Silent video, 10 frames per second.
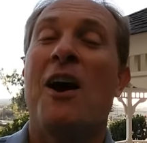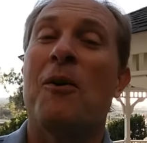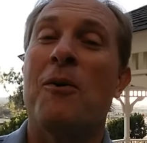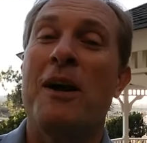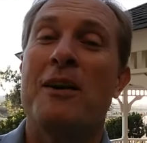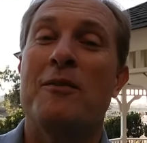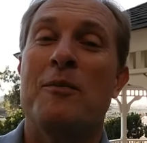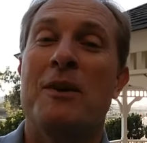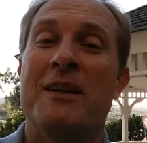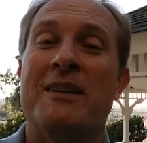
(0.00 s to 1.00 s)
All right,
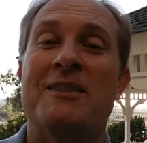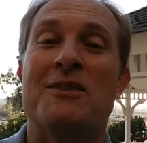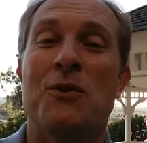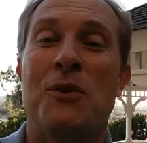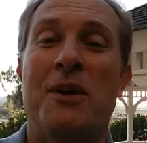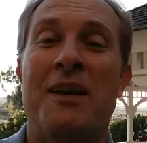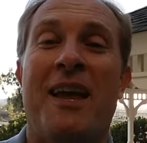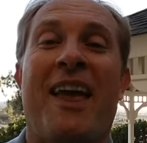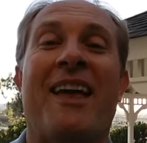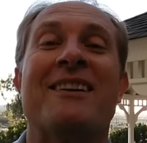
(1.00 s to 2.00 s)
everybody, enjoy,
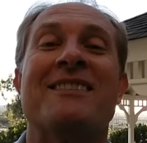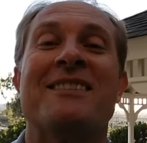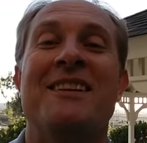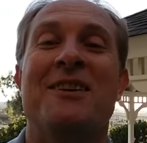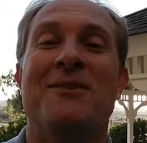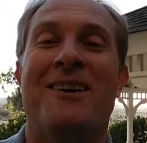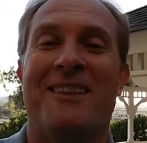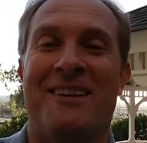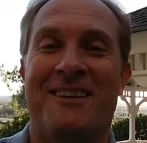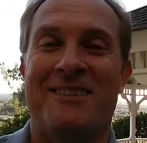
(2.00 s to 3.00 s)
and I'll see you on
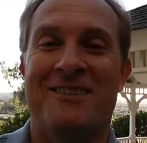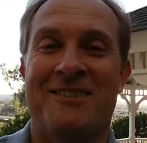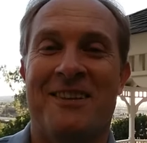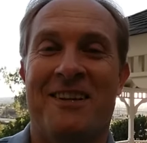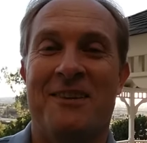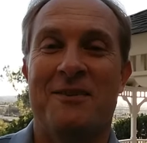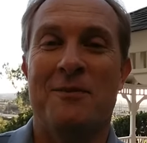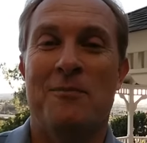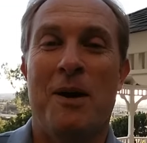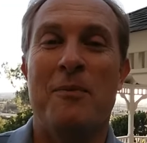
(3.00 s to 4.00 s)
the next newsletter.
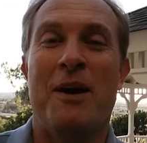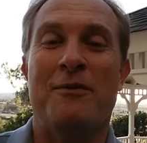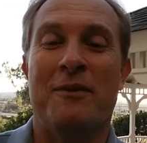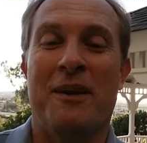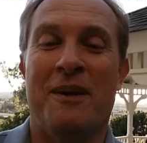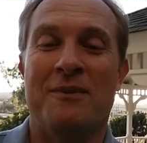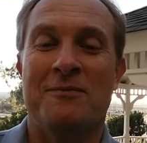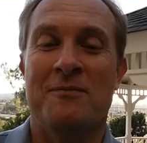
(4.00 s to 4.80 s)
Bye bye for now.